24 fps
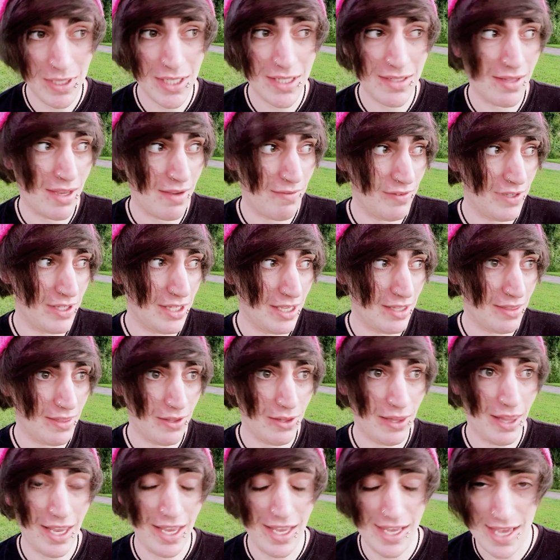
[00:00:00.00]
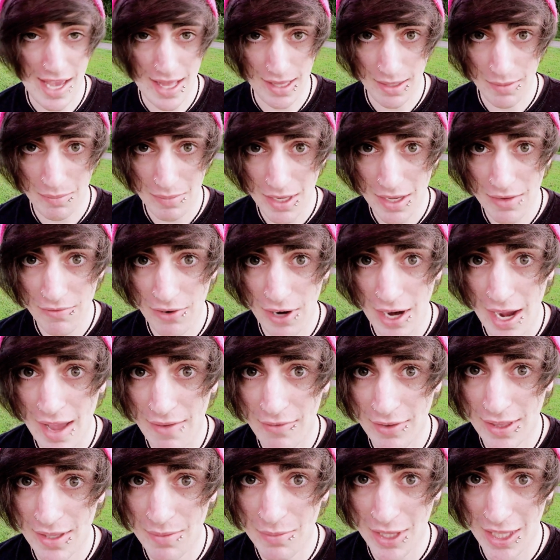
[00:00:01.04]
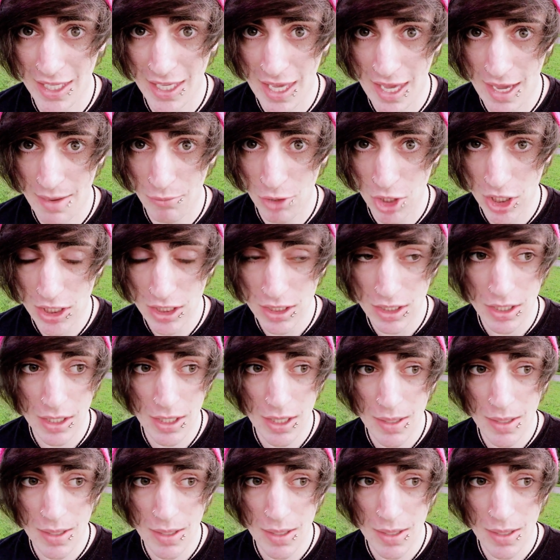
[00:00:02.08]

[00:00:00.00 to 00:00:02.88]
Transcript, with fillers: because I feel like they'll like yell at me for having them in the camera,